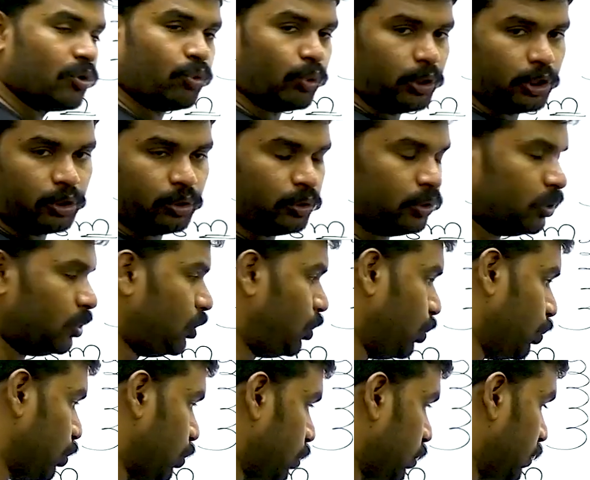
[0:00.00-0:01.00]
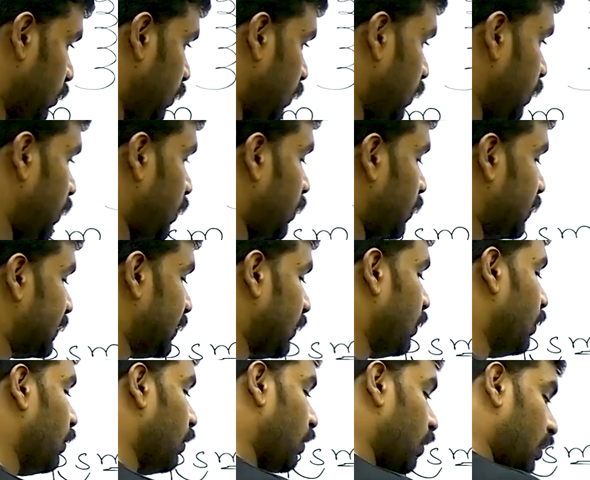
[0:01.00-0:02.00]
equal to 2.
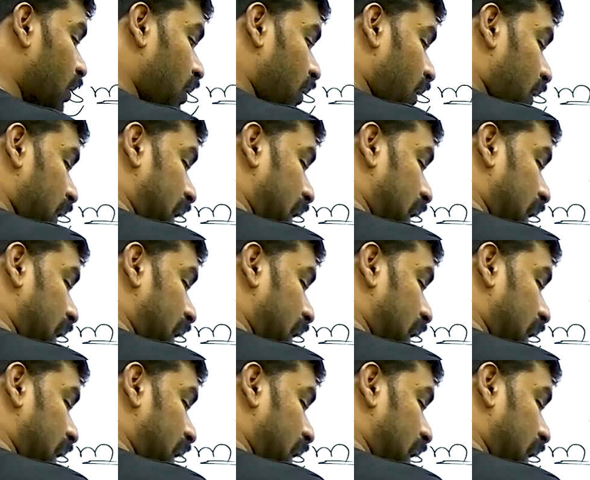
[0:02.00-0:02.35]
So,